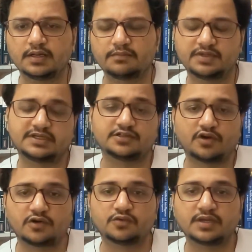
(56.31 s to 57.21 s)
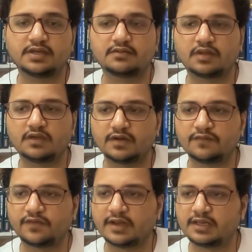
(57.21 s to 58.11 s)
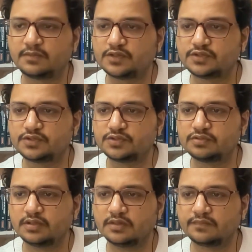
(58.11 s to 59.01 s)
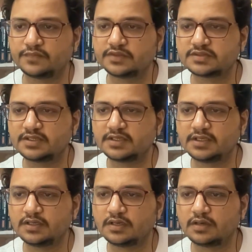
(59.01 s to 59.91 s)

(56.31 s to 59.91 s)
but I thought, okay, even if I'm able to study